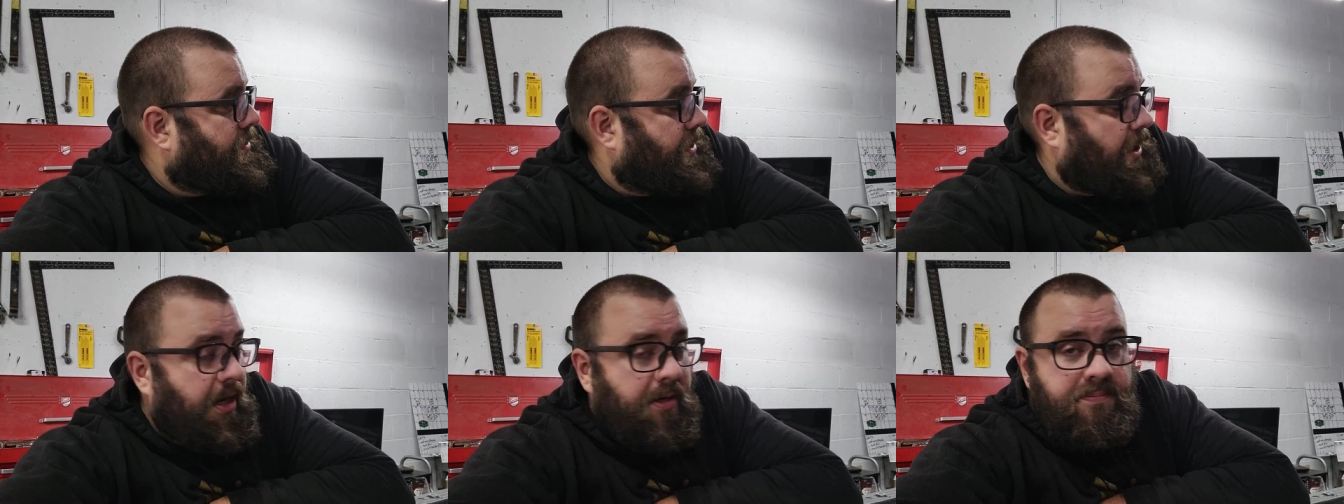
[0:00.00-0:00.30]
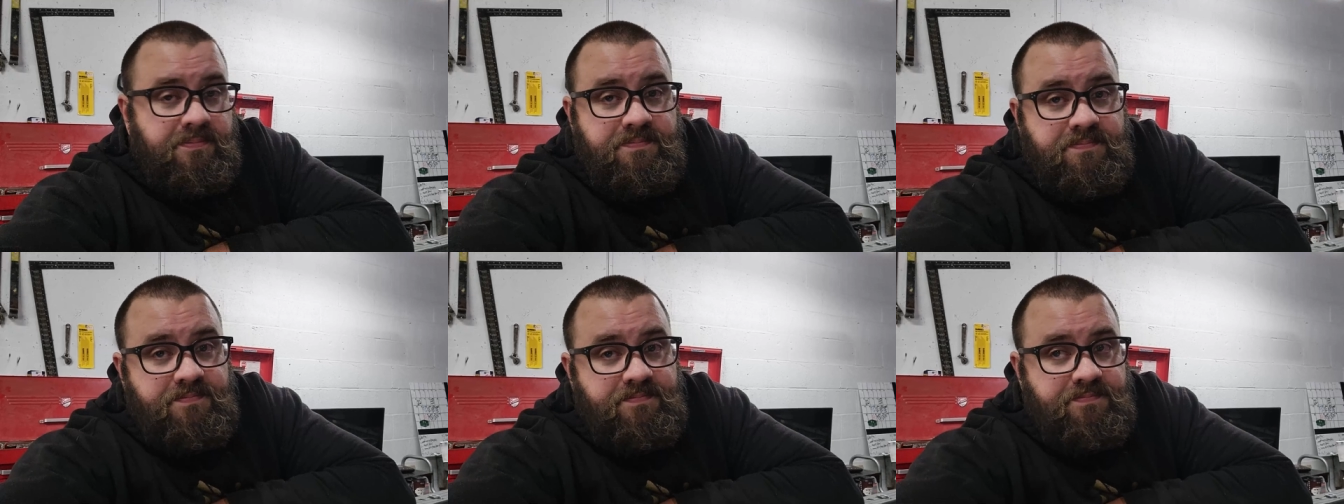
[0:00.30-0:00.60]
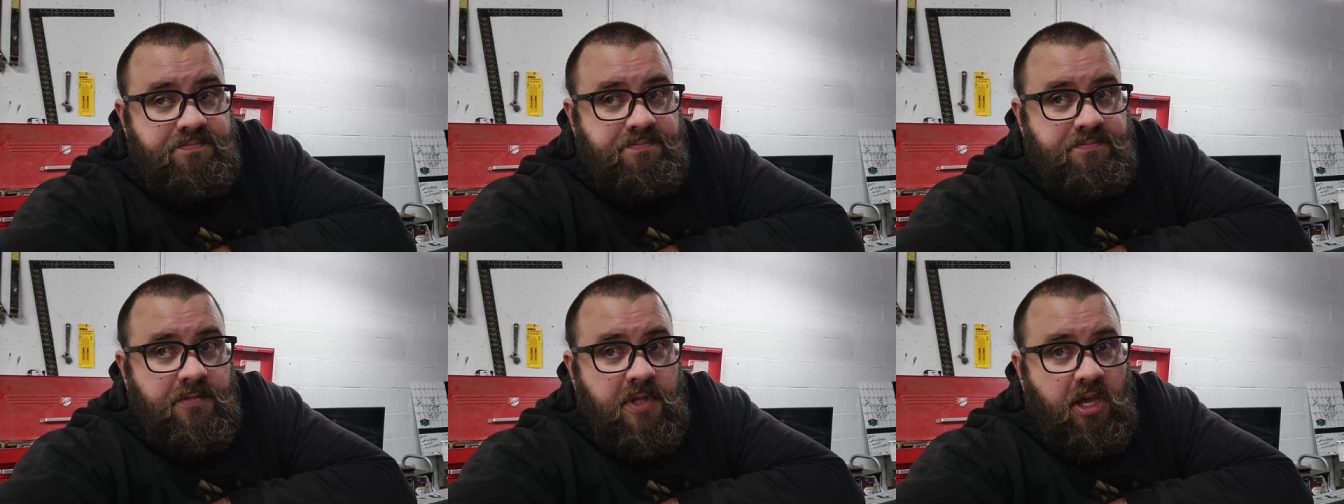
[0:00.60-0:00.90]
Yeah,
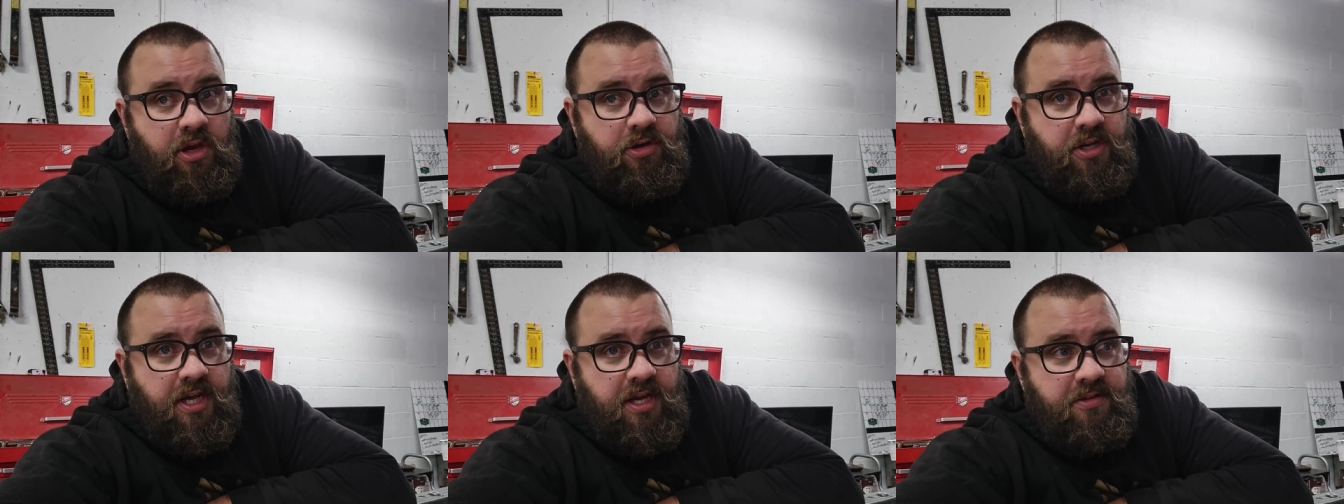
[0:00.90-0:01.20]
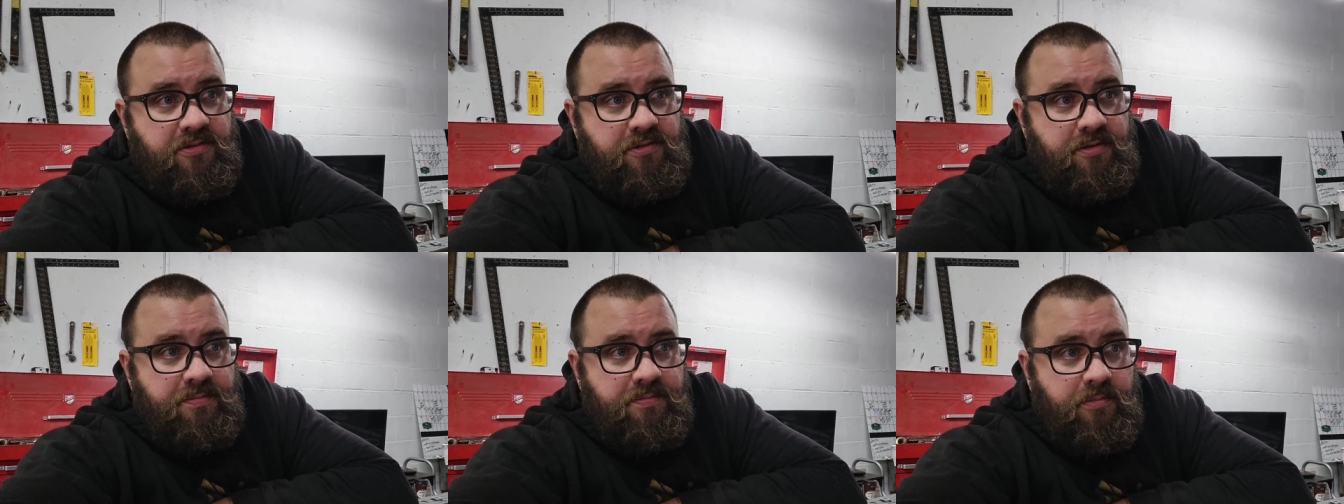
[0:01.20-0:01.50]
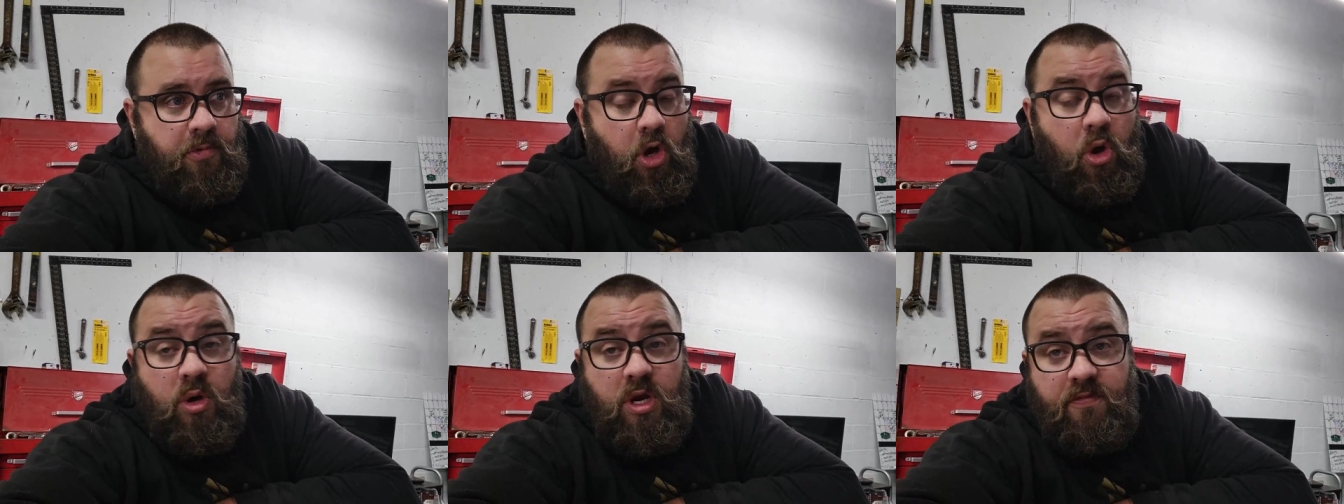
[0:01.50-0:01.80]
get your tickets.
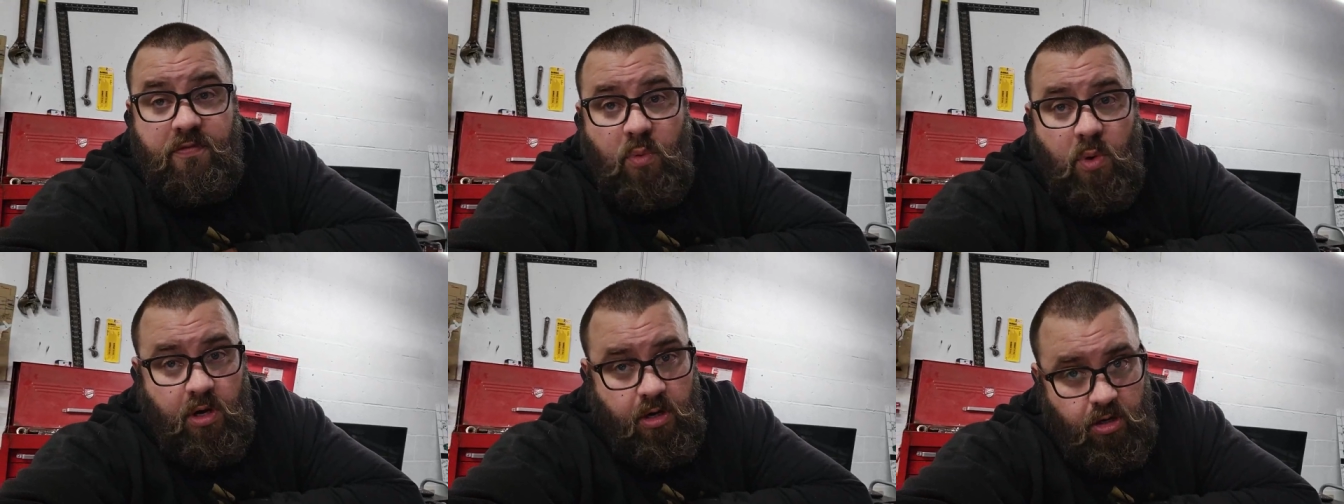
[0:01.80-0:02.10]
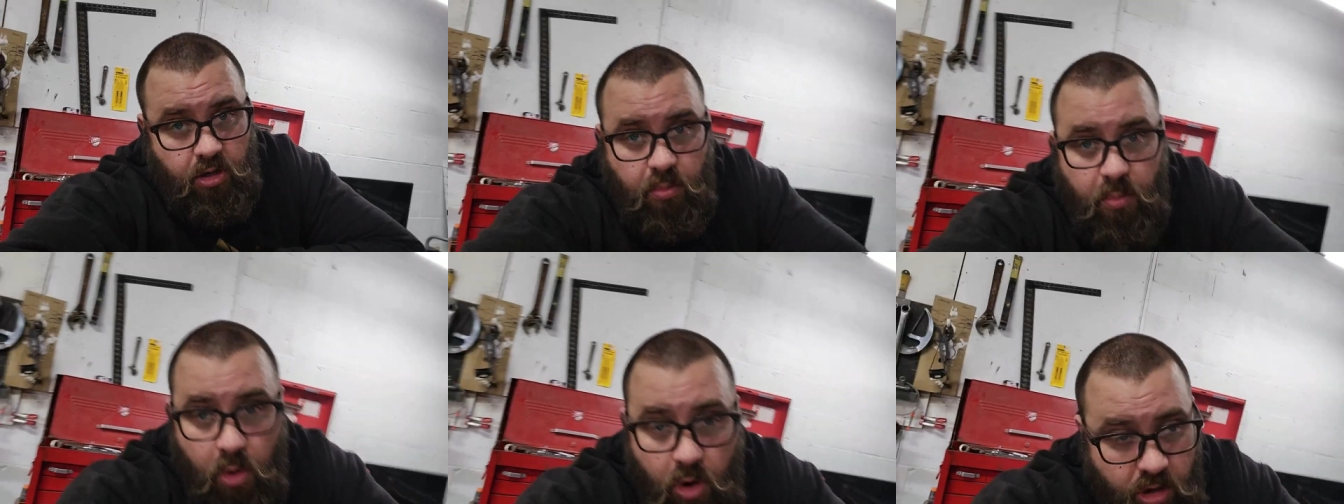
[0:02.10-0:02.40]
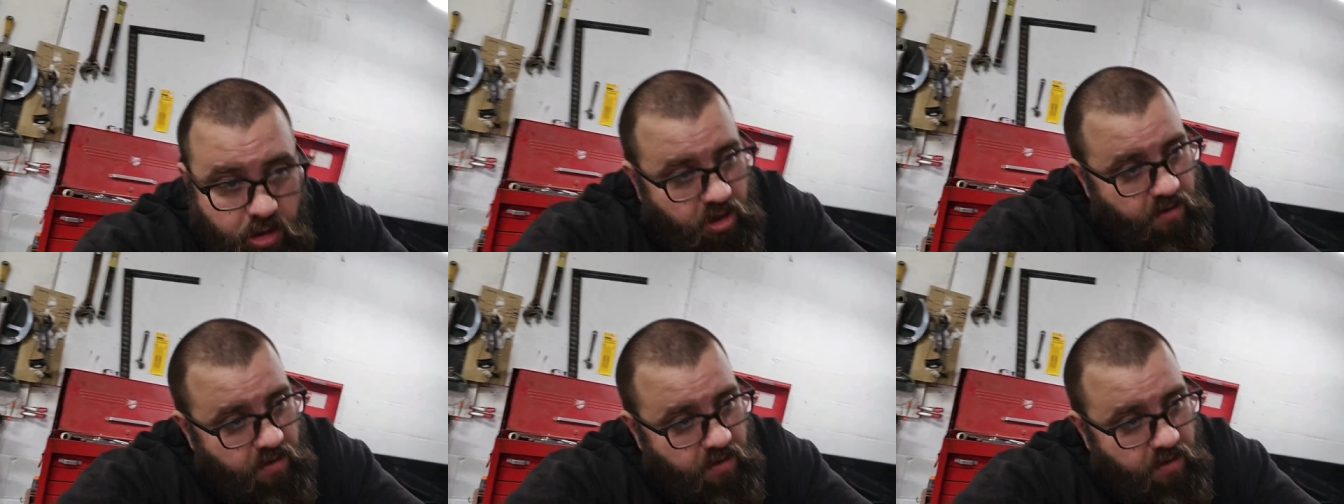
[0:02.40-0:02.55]
Oh, and if you want to know more,